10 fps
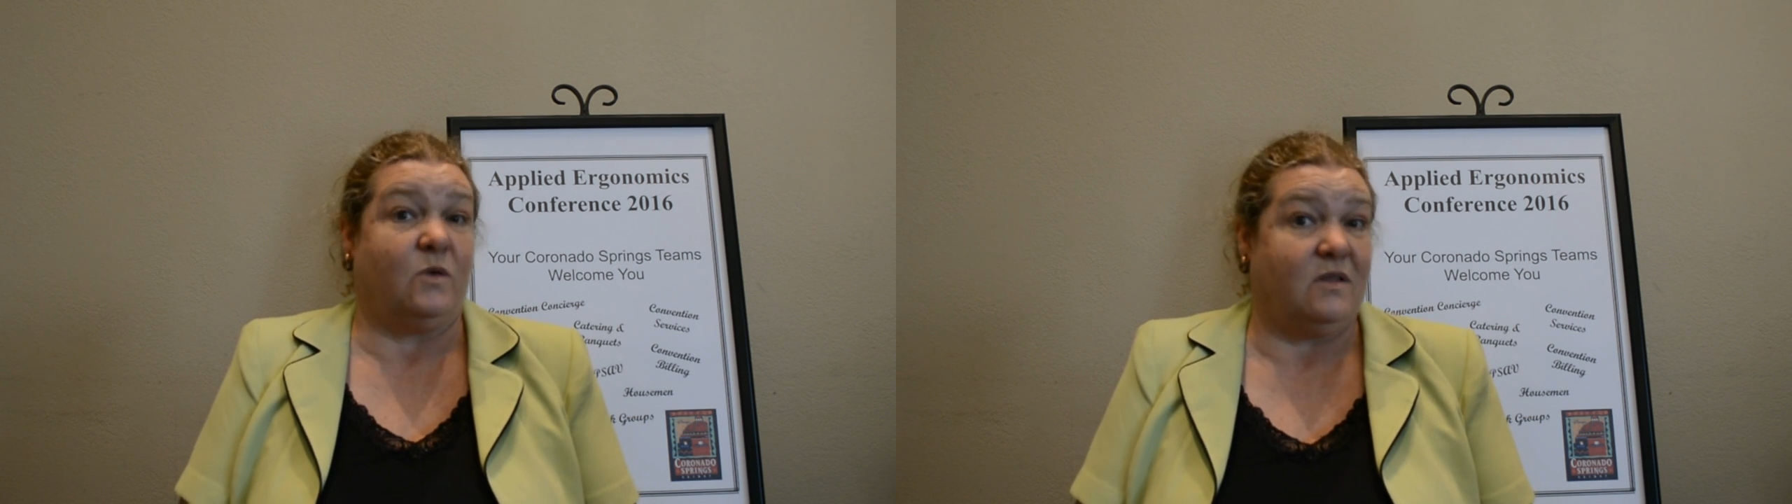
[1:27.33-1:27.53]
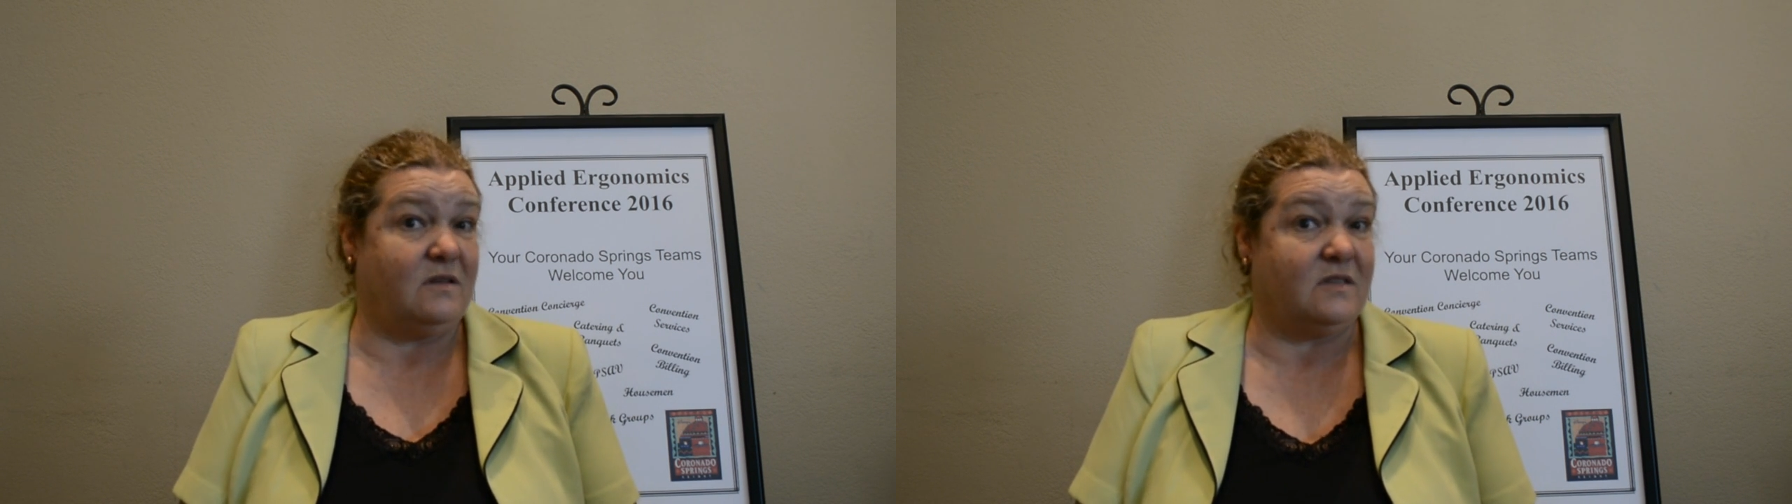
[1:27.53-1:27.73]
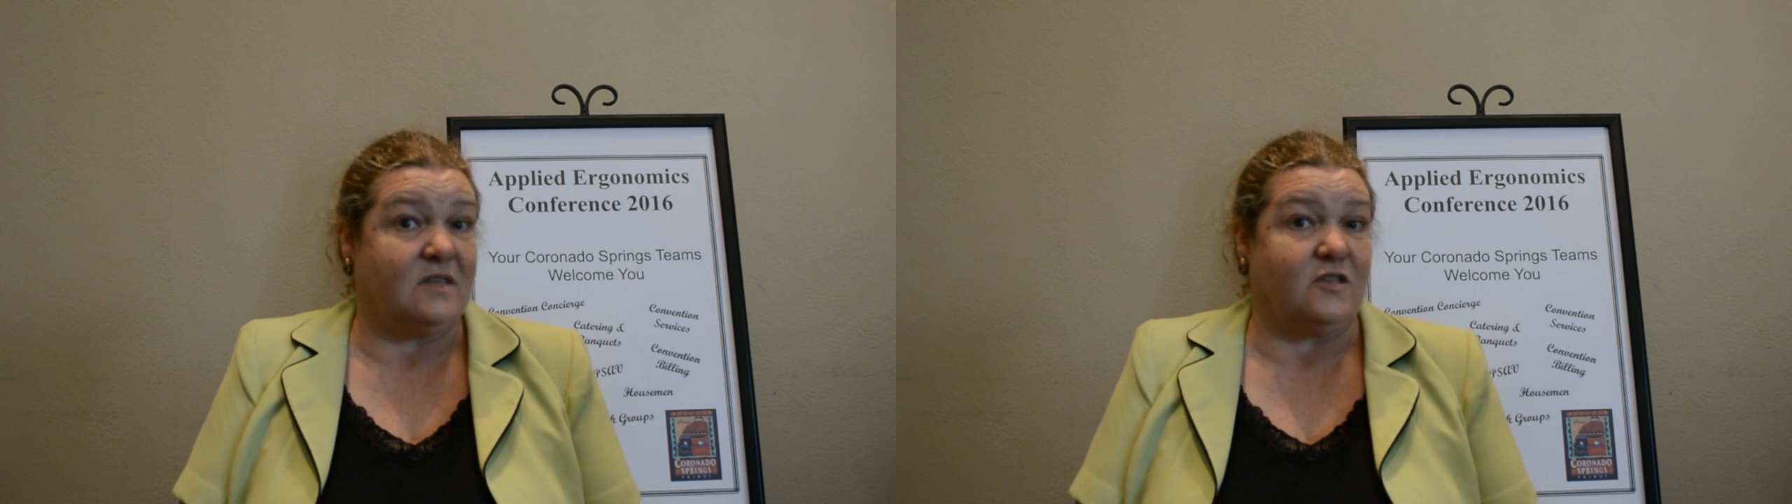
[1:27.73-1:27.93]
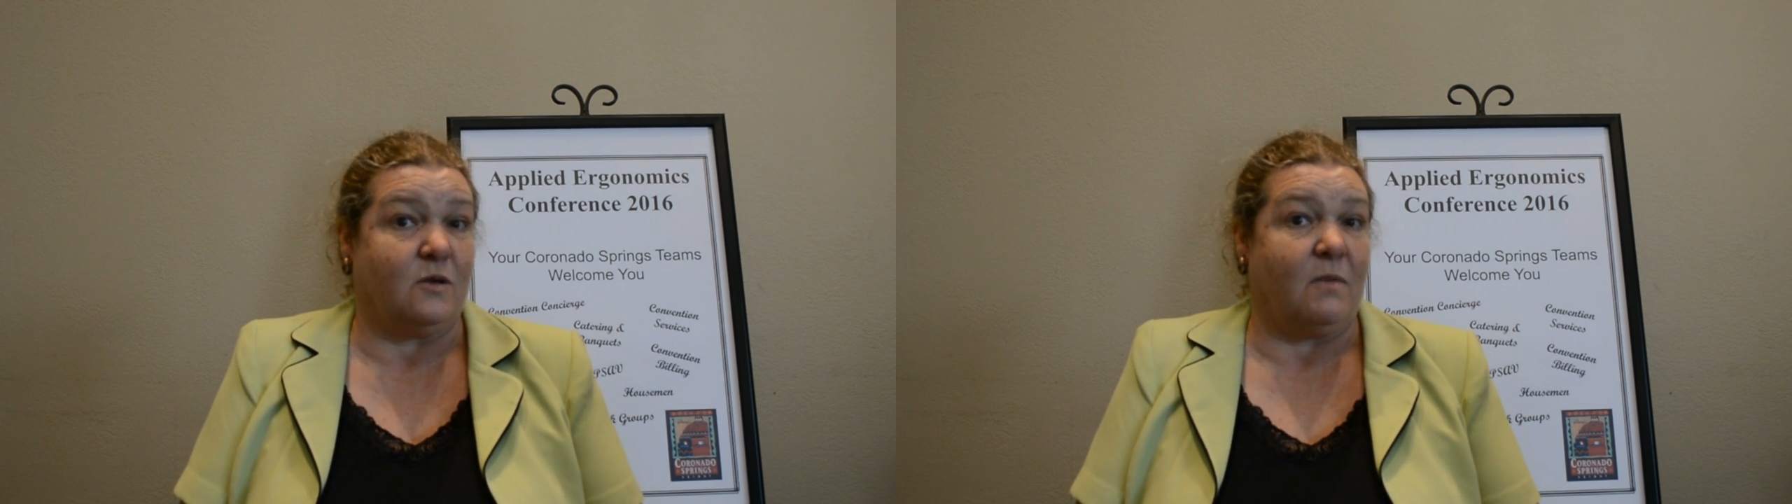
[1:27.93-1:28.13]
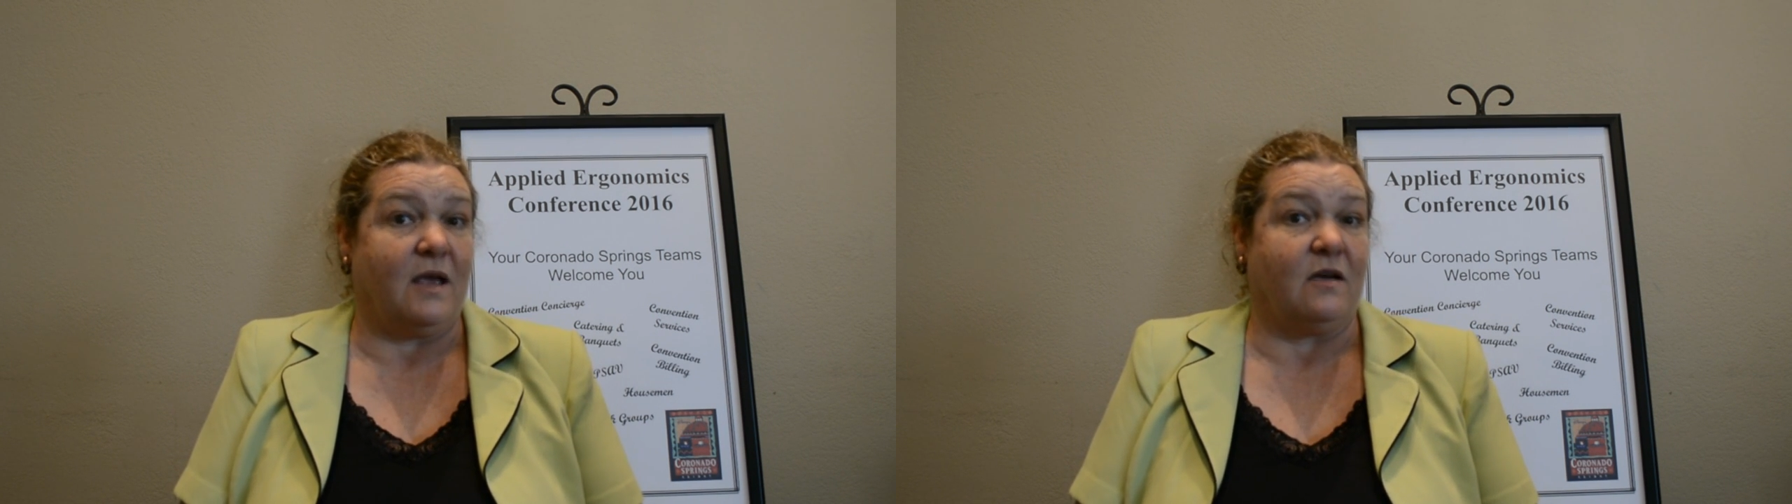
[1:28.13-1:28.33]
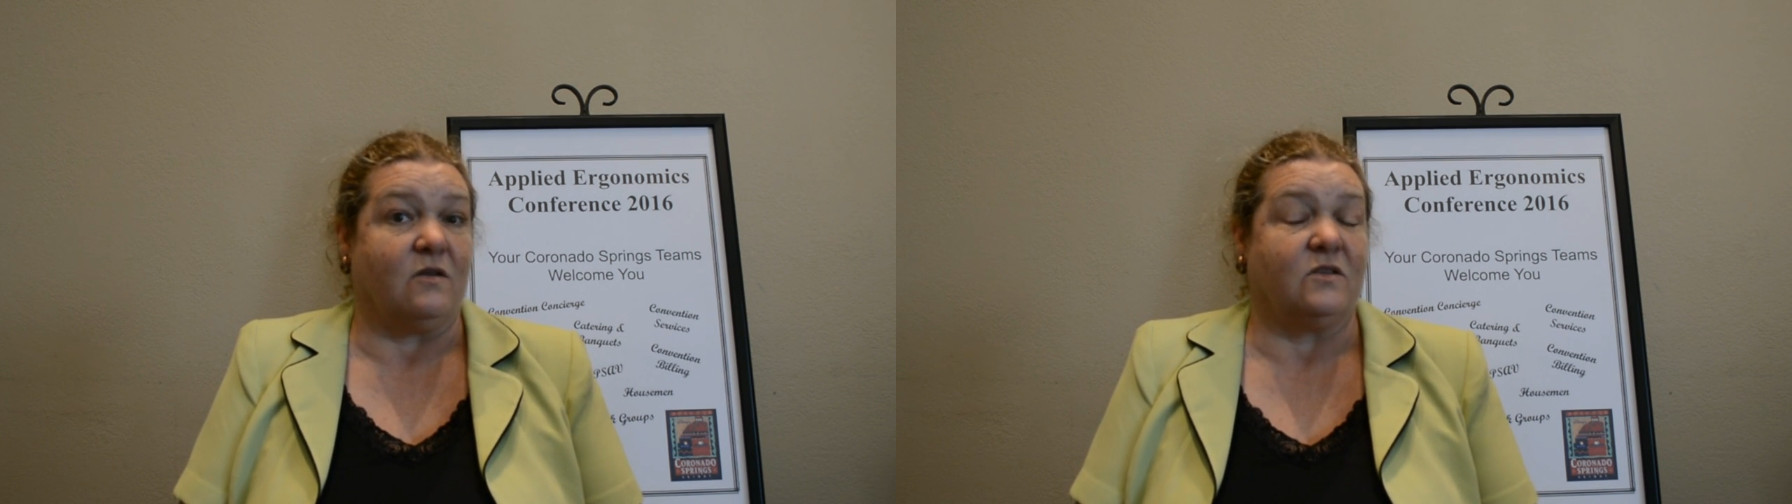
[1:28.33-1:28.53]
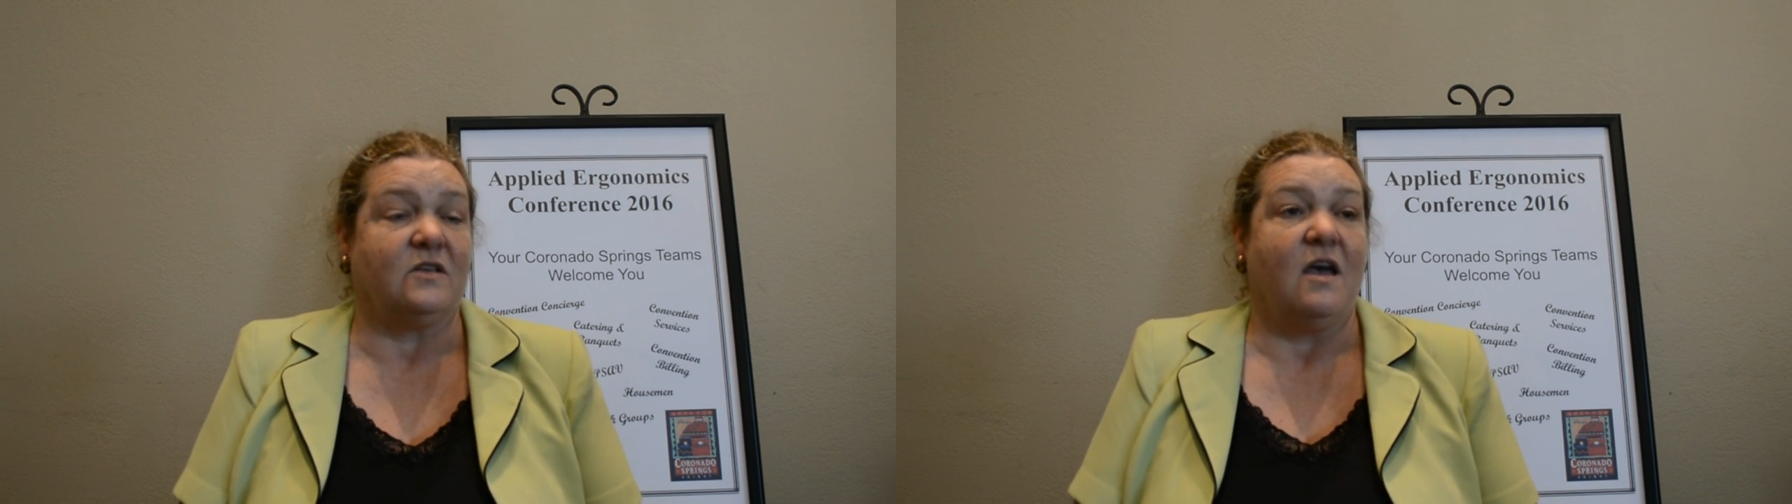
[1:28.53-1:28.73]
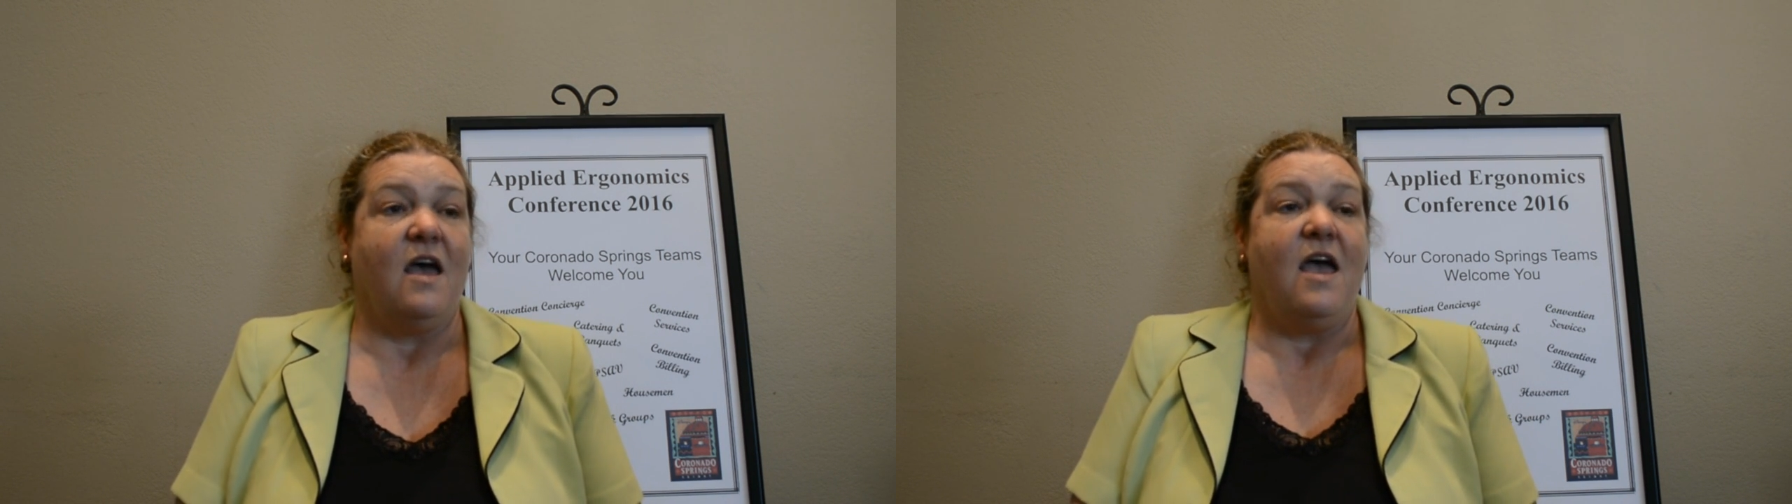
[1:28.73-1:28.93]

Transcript: were the decision makers.